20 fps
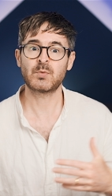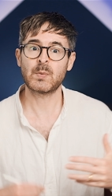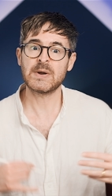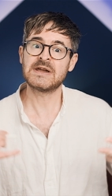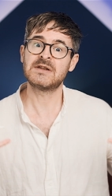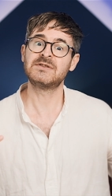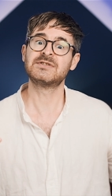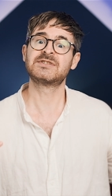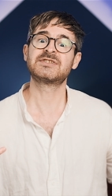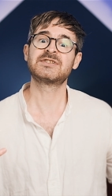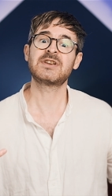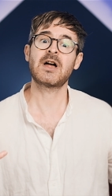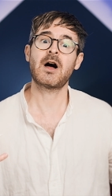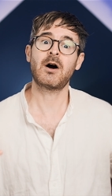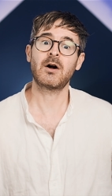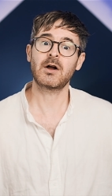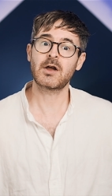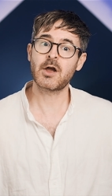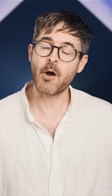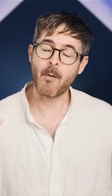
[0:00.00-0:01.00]
We can
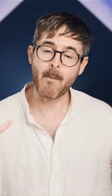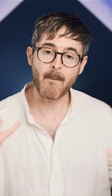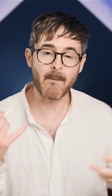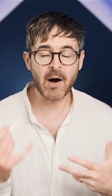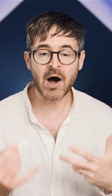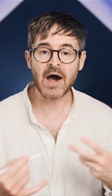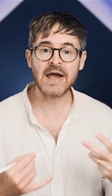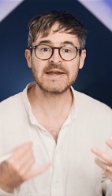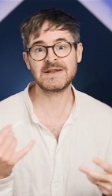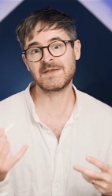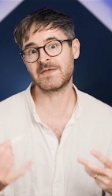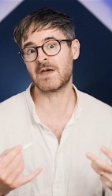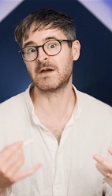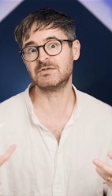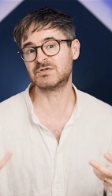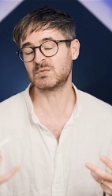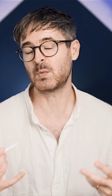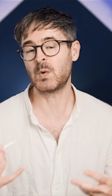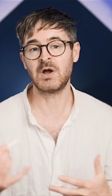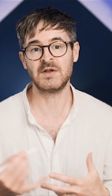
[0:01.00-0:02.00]
start combining
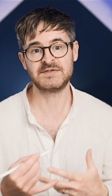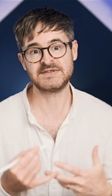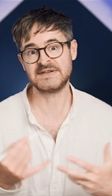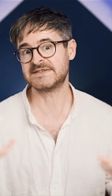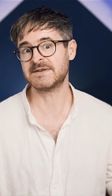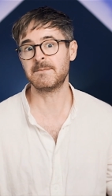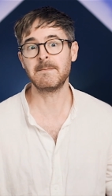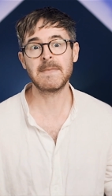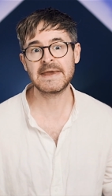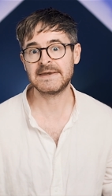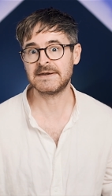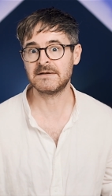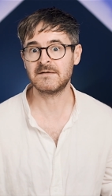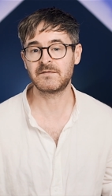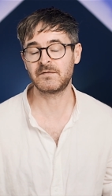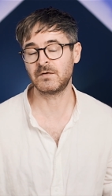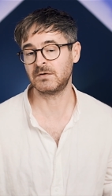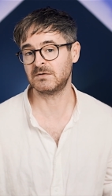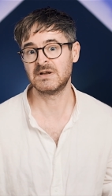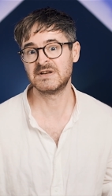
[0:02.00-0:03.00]
those words into
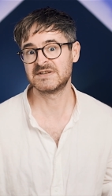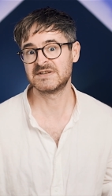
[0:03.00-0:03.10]
meaningful